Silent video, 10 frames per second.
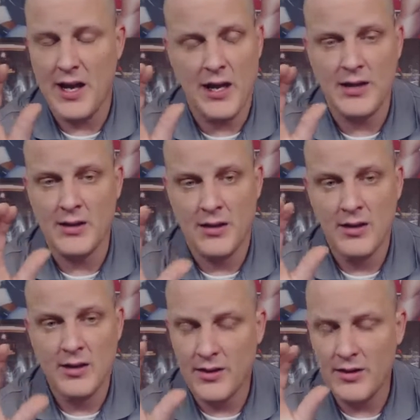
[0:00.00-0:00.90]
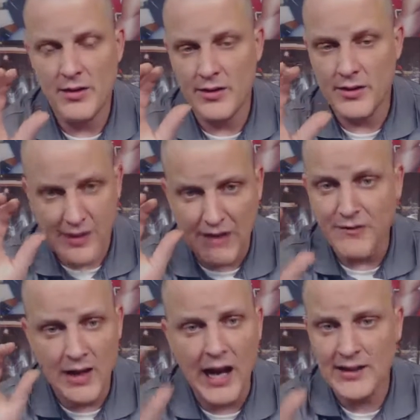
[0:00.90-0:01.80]
And
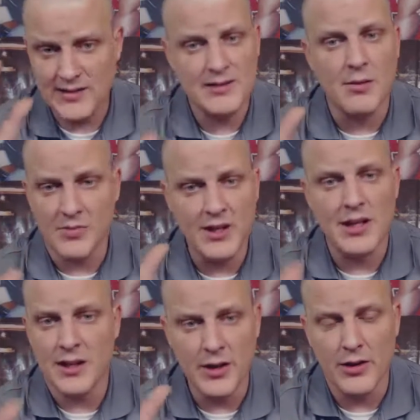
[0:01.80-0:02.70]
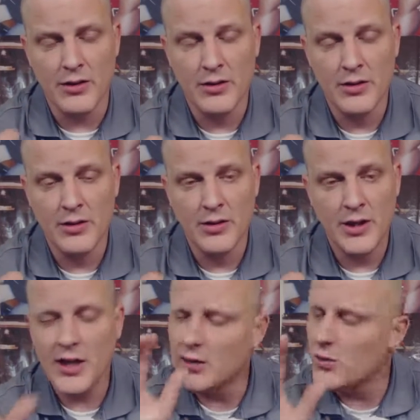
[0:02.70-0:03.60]
they've got something here.
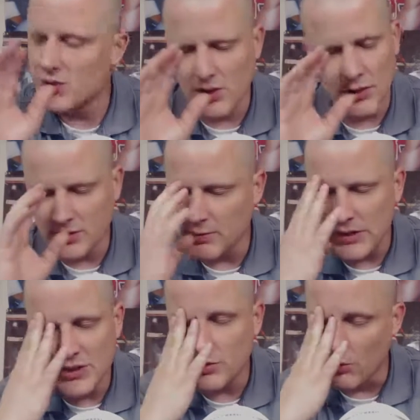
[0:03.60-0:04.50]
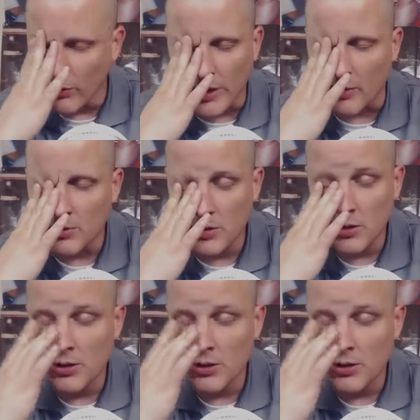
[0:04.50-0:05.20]
And of course, they ultimately screw it up.